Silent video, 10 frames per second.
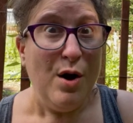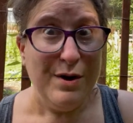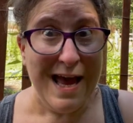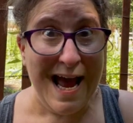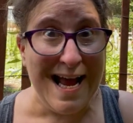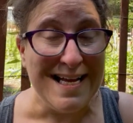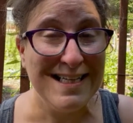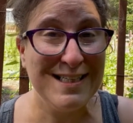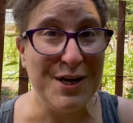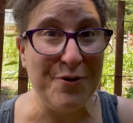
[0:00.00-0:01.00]
Okay,
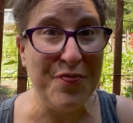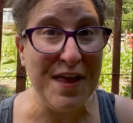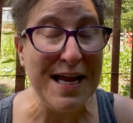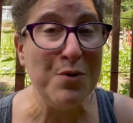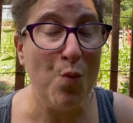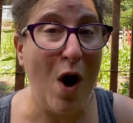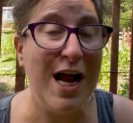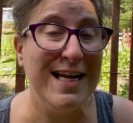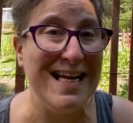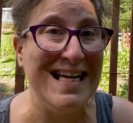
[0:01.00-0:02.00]
so thing
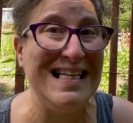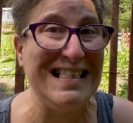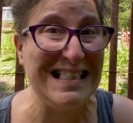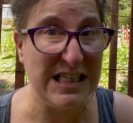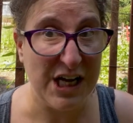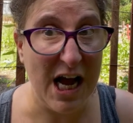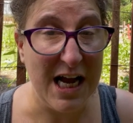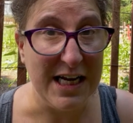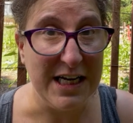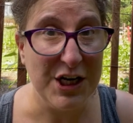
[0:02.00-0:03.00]
one is
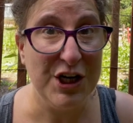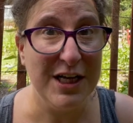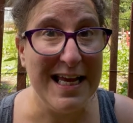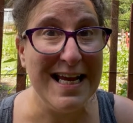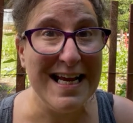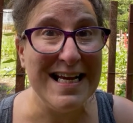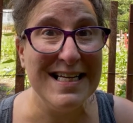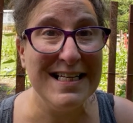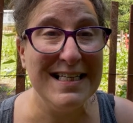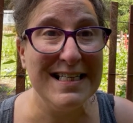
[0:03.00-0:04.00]
done. Cookie
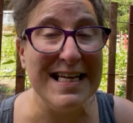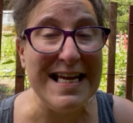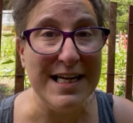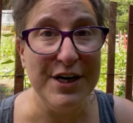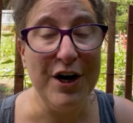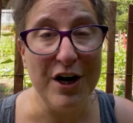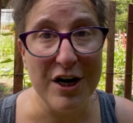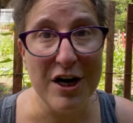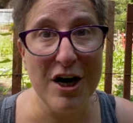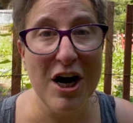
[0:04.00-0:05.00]
is in
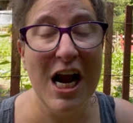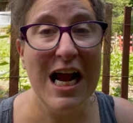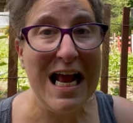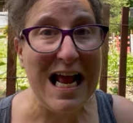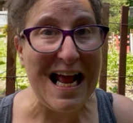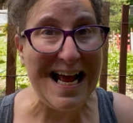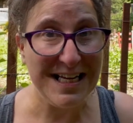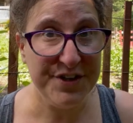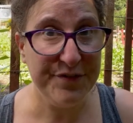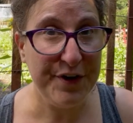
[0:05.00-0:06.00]
her
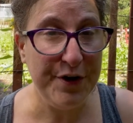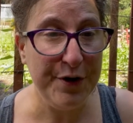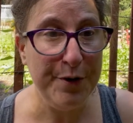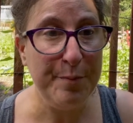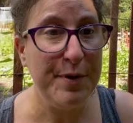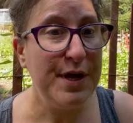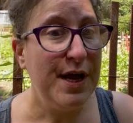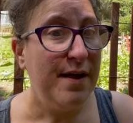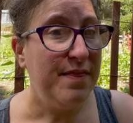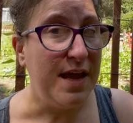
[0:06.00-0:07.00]
end of the coop.
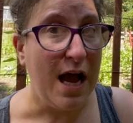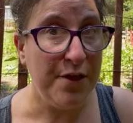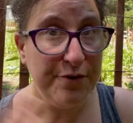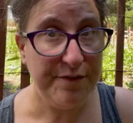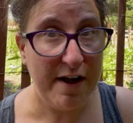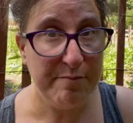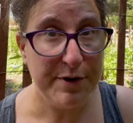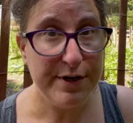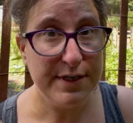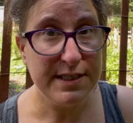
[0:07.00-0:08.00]
The other five
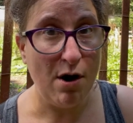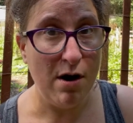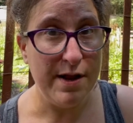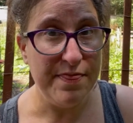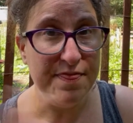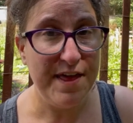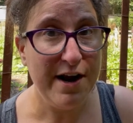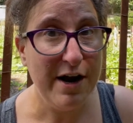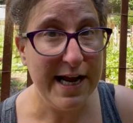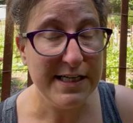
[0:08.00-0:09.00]
birds are in
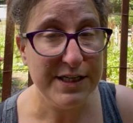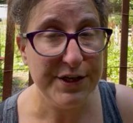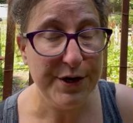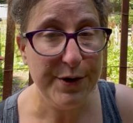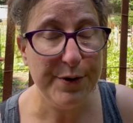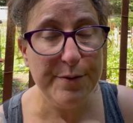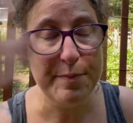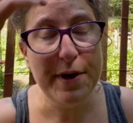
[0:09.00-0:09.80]
their end of the coop.